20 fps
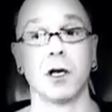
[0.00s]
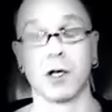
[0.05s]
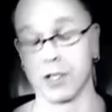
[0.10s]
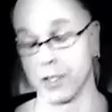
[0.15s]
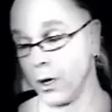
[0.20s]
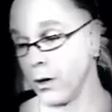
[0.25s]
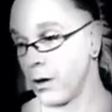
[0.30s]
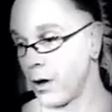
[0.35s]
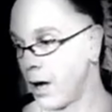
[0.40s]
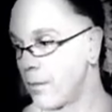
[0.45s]

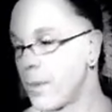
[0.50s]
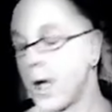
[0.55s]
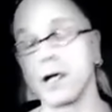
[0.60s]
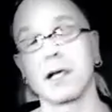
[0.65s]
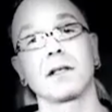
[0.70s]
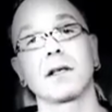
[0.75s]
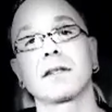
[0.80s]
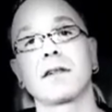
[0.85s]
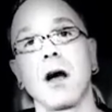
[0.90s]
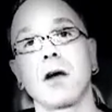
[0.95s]
You know, I'm
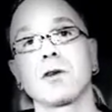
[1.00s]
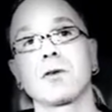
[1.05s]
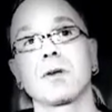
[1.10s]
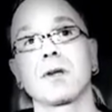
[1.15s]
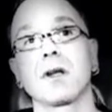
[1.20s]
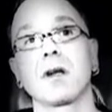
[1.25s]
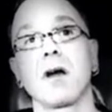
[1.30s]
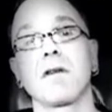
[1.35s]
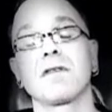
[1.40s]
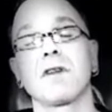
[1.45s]
not going to tell you
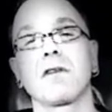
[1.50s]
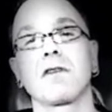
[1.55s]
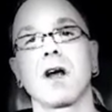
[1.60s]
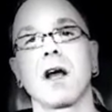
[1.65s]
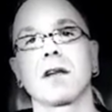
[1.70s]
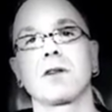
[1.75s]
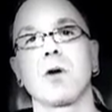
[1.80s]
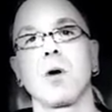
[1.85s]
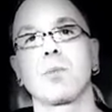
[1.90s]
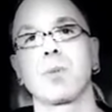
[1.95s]
that I've never
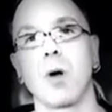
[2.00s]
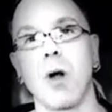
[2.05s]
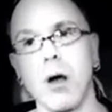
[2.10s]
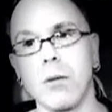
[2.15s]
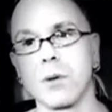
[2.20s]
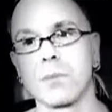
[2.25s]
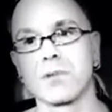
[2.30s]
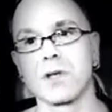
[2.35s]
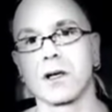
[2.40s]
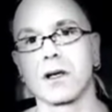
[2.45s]
had no
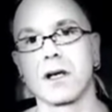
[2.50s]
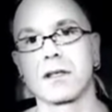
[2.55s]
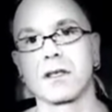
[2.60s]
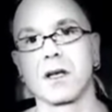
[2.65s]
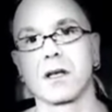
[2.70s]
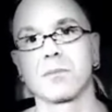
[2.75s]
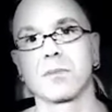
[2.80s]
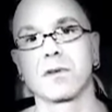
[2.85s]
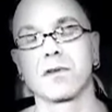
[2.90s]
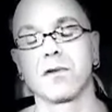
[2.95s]
problems, like I
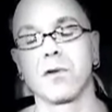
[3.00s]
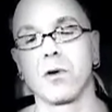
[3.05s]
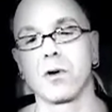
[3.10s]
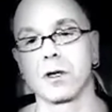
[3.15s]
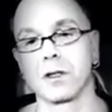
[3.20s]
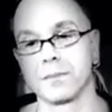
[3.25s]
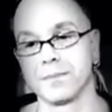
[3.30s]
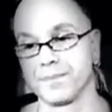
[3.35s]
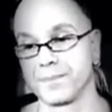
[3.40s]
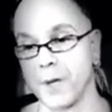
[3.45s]
said
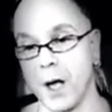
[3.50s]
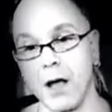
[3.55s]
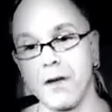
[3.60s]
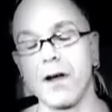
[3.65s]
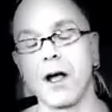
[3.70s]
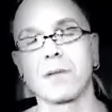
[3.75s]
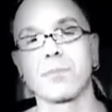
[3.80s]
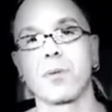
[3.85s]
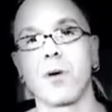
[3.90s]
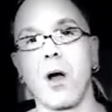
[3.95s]
before. I've
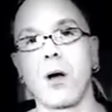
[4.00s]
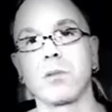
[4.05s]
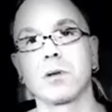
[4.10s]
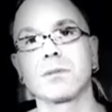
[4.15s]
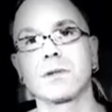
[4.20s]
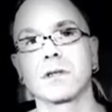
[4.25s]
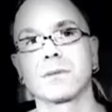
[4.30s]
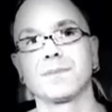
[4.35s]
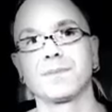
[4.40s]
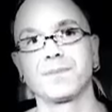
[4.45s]
had
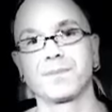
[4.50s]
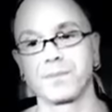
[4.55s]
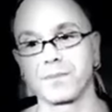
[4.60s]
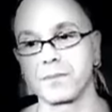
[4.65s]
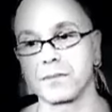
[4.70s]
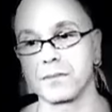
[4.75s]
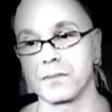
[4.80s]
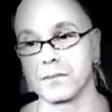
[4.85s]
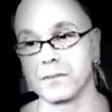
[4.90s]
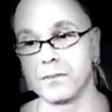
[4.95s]
problems.
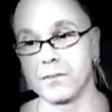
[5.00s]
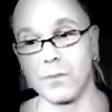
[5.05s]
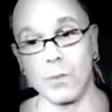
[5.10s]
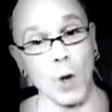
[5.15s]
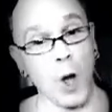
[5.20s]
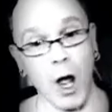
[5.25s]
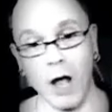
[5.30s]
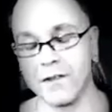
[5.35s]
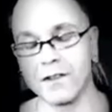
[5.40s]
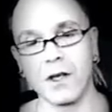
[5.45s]

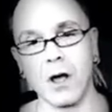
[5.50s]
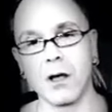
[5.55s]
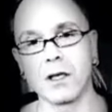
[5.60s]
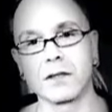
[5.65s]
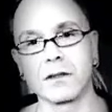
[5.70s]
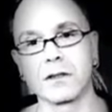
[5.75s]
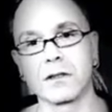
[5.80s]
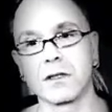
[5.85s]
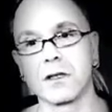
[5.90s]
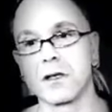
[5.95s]
I've
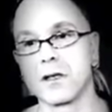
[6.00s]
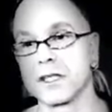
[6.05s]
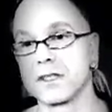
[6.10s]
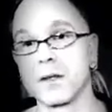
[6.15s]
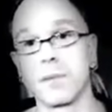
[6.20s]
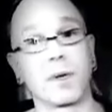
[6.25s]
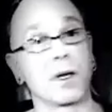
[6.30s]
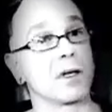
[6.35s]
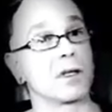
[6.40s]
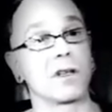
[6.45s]
done, in
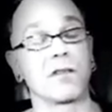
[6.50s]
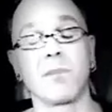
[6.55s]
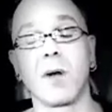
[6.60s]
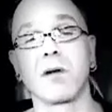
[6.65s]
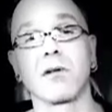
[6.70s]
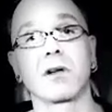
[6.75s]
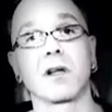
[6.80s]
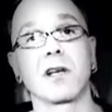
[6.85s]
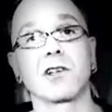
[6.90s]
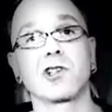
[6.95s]
the beginning of my
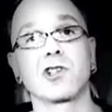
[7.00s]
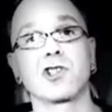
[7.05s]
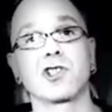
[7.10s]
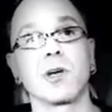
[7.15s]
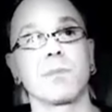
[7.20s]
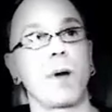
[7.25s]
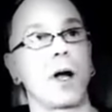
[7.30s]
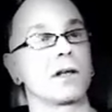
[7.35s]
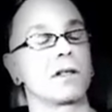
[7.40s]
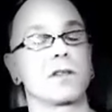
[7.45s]

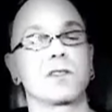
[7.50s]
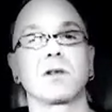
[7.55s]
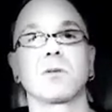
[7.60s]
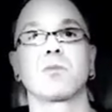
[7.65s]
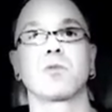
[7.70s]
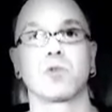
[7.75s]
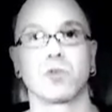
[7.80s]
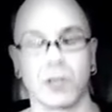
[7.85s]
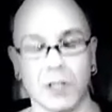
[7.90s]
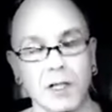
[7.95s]
relationship, I did
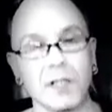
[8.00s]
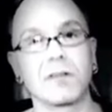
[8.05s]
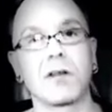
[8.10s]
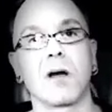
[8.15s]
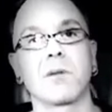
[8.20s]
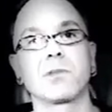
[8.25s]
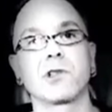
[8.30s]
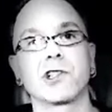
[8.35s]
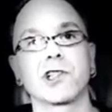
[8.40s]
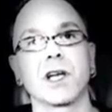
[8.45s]
some really
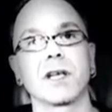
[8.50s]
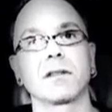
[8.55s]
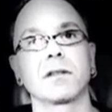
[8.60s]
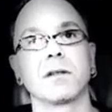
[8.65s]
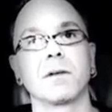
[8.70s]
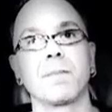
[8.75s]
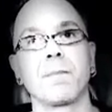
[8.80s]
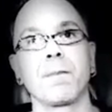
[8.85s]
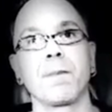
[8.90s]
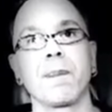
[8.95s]
dumb
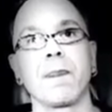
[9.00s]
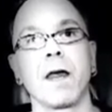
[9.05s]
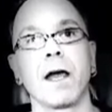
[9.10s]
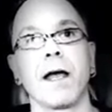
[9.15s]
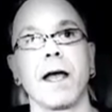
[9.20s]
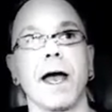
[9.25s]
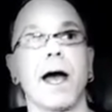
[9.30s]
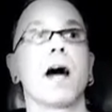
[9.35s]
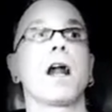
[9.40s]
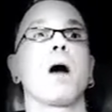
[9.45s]
shit.
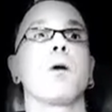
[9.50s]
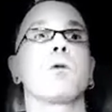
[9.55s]
And